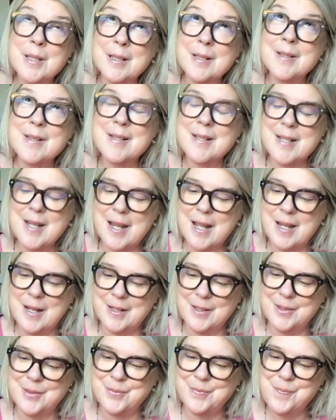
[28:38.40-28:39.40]

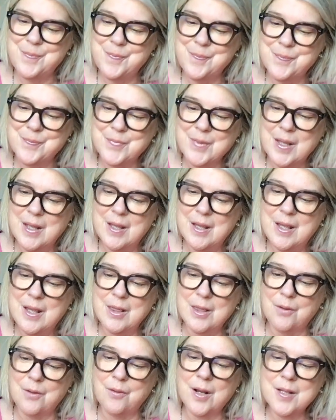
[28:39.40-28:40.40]
stain.
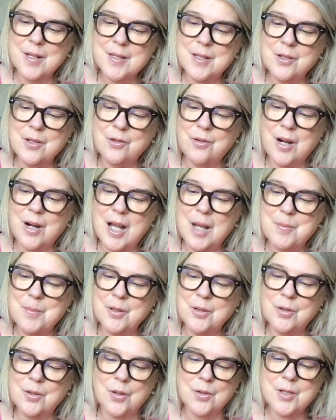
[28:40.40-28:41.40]
The russet crab
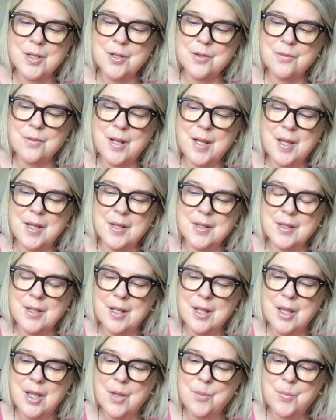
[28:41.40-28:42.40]
and cottage red
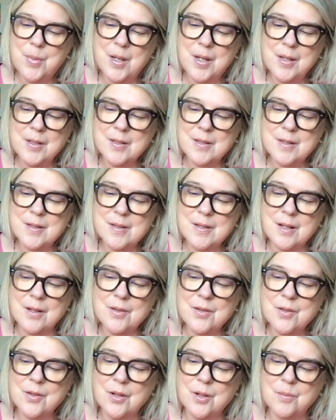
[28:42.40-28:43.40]
burn to the
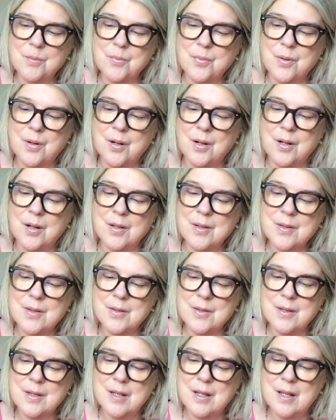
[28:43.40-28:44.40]
sun's hot
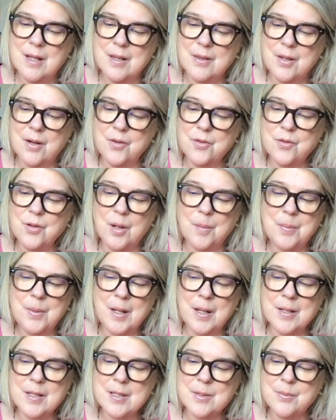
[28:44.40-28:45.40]
brass, then drop
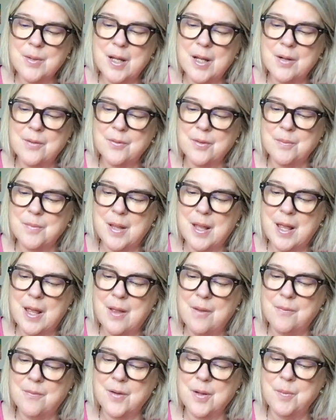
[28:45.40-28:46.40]
like sweat from
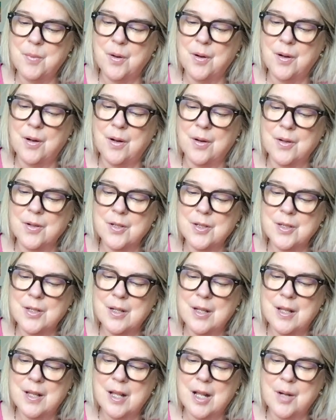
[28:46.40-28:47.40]
every branch
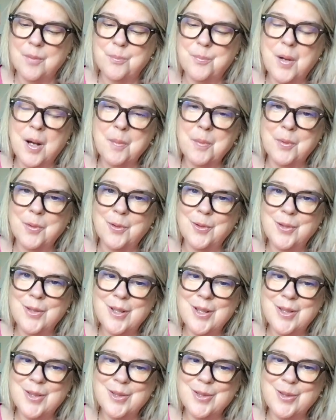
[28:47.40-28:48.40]
and bubble
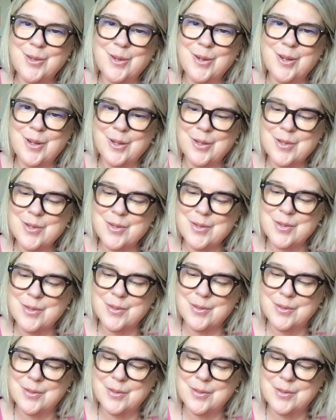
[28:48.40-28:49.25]
in the grass.